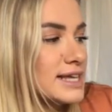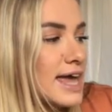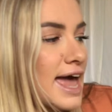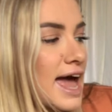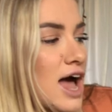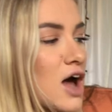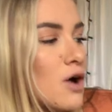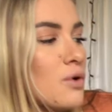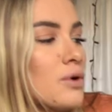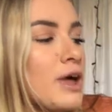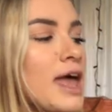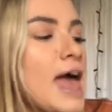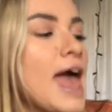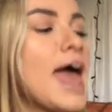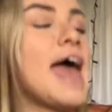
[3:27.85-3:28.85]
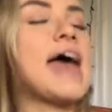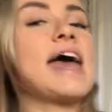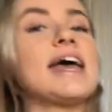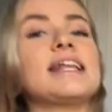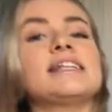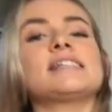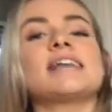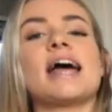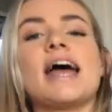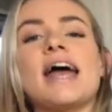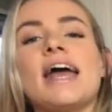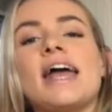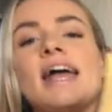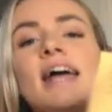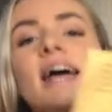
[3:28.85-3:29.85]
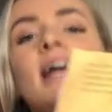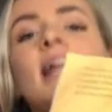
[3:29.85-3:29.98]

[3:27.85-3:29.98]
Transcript: cow, and a